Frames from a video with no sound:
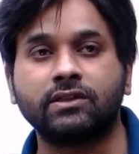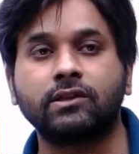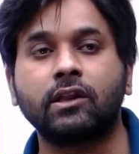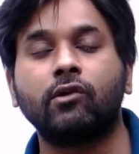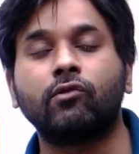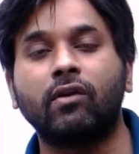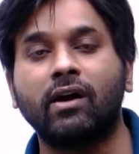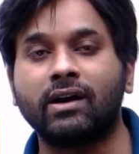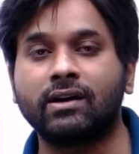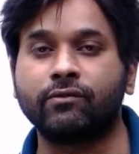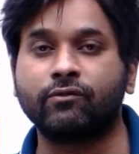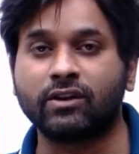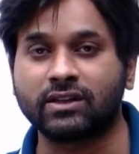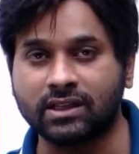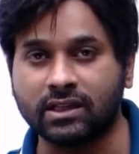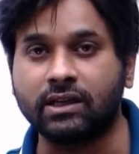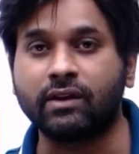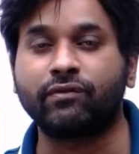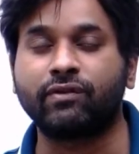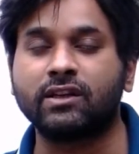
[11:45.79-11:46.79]
Now what is
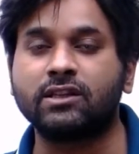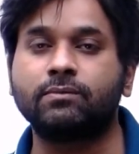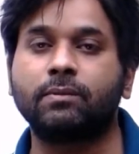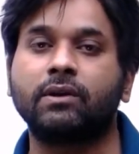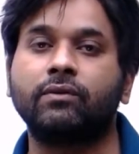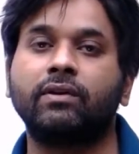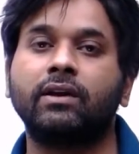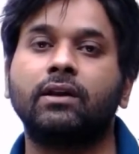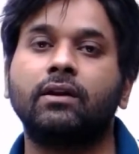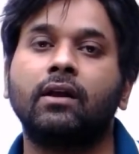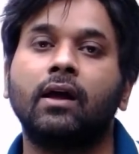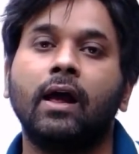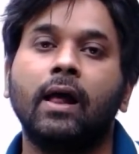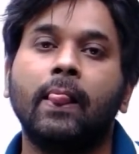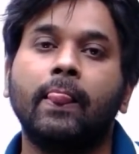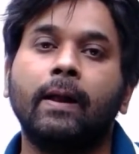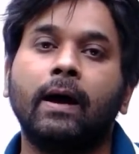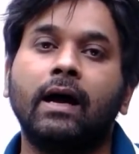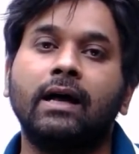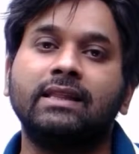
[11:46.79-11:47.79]
the difference between
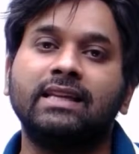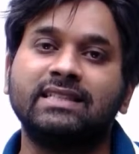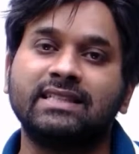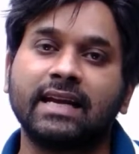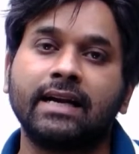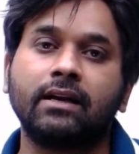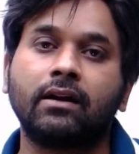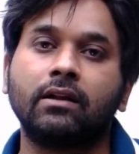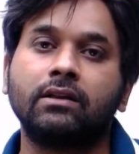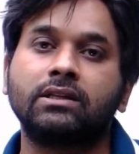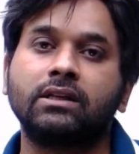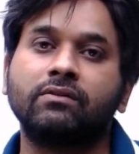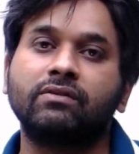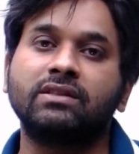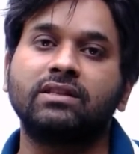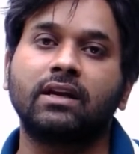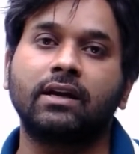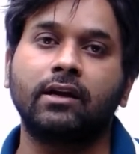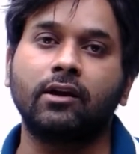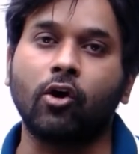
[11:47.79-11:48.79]
the central service
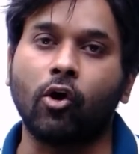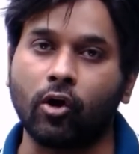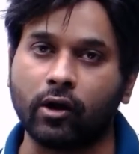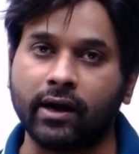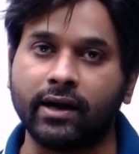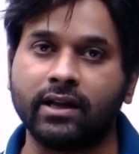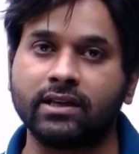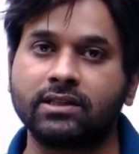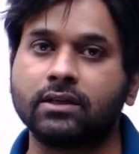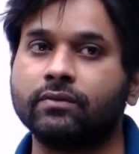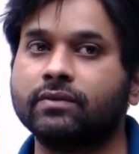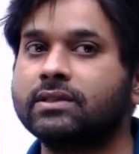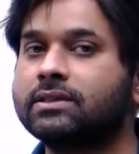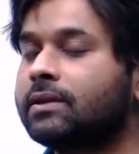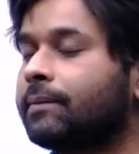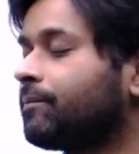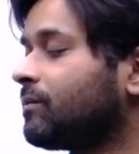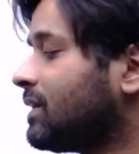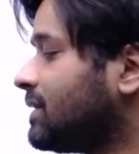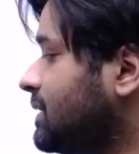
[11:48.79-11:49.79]
and all India
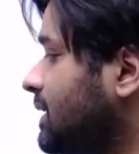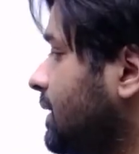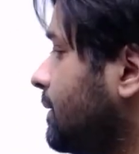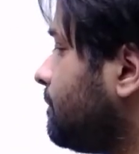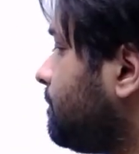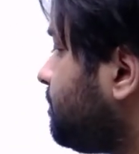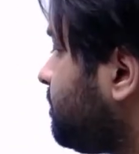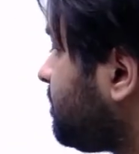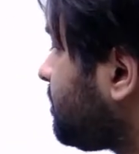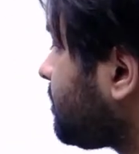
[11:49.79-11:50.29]
service? See,